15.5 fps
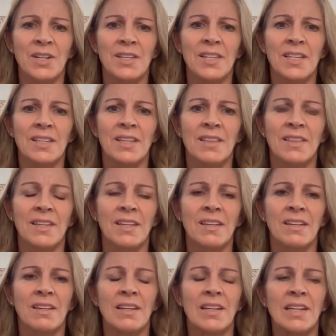I think that
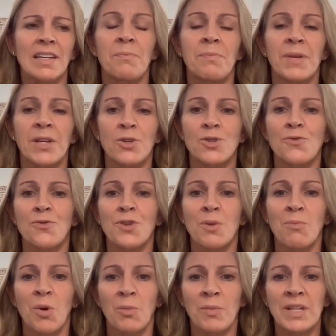the appears for the
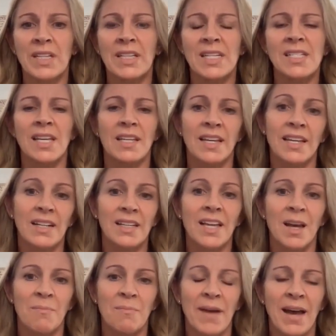moment at least it'll
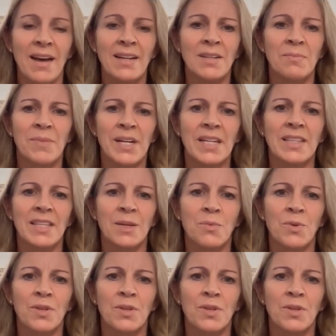come back, but I think mm-hmm.